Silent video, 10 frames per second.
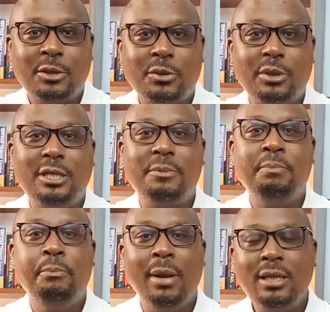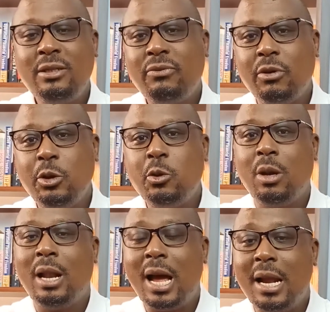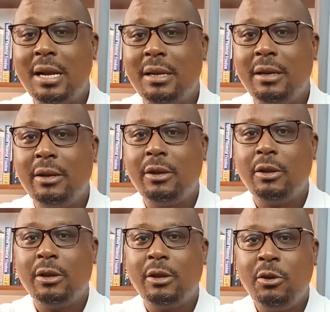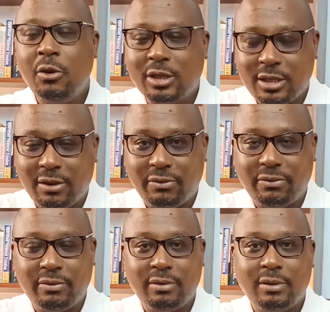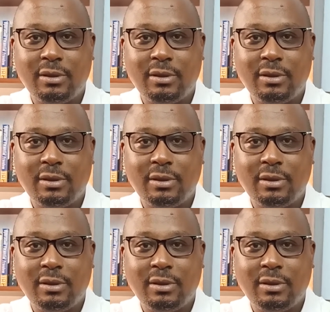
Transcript: So it's best for you to learn yourself